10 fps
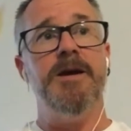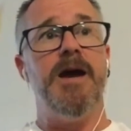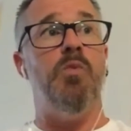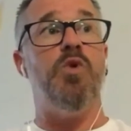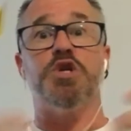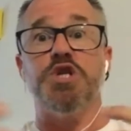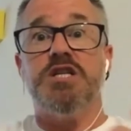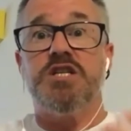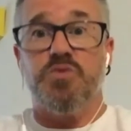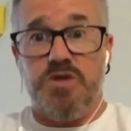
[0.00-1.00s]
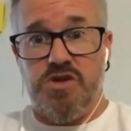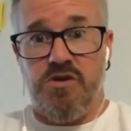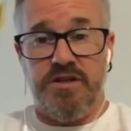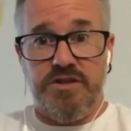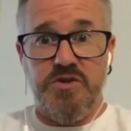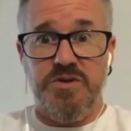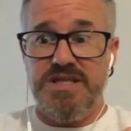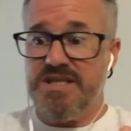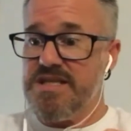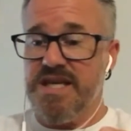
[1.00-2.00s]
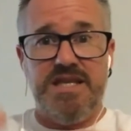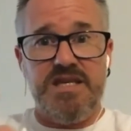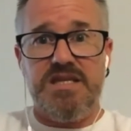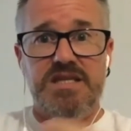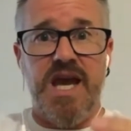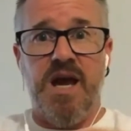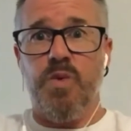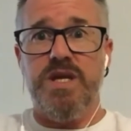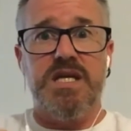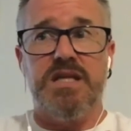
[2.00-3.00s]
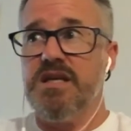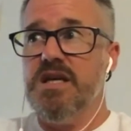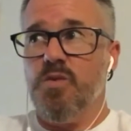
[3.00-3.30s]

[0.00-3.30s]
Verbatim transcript: And yeah. what Jesus was trying to do is to say, this is how we can,